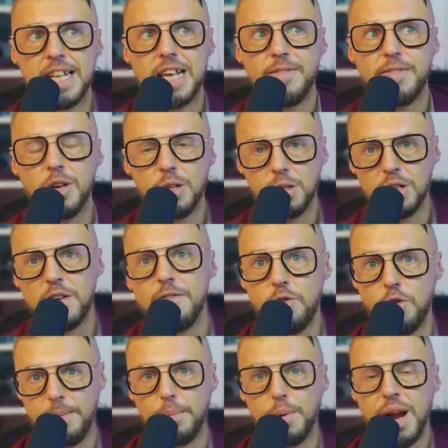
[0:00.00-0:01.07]
if you're looking
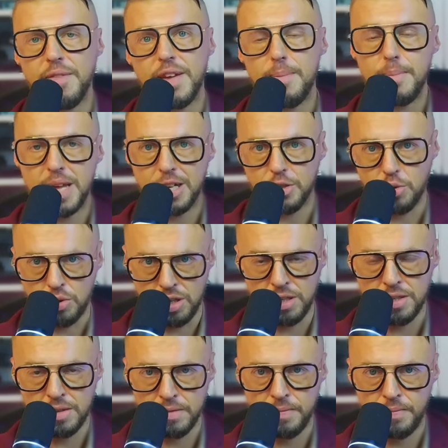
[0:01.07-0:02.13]
for a private mentor